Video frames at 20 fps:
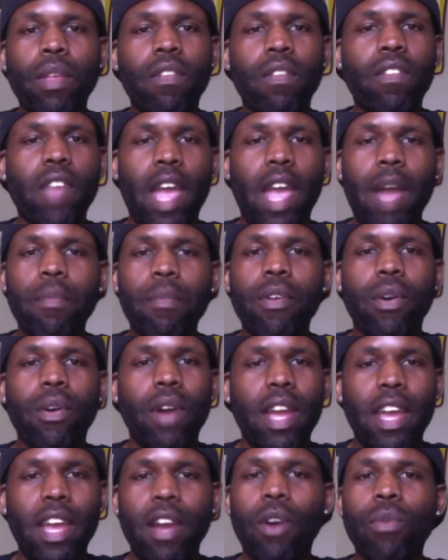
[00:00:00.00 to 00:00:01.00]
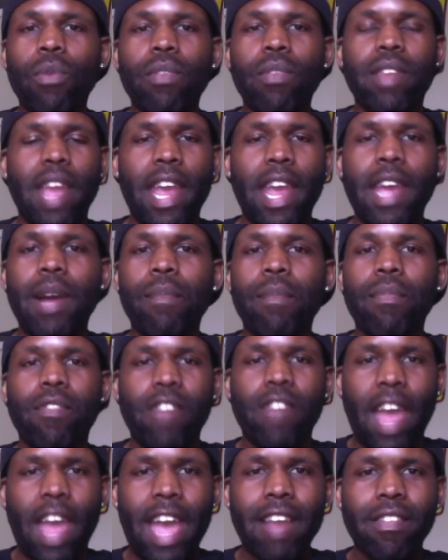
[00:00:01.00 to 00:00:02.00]
Samuel L. Dam
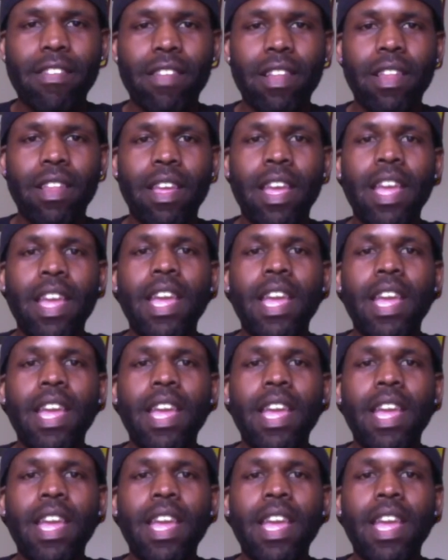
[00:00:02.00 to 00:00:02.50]
Jackson.